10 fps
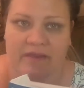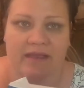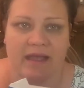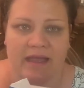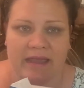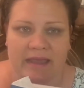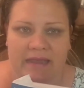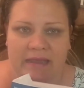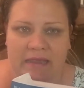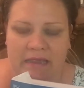
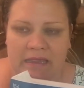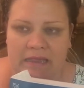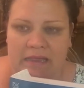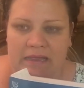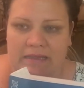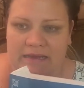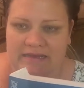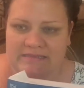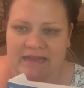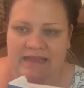Like I
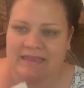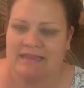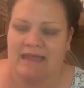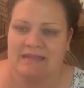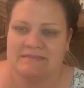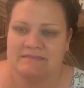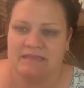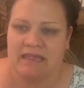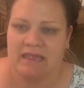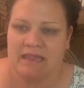said, I cannot
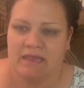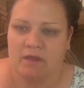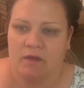say,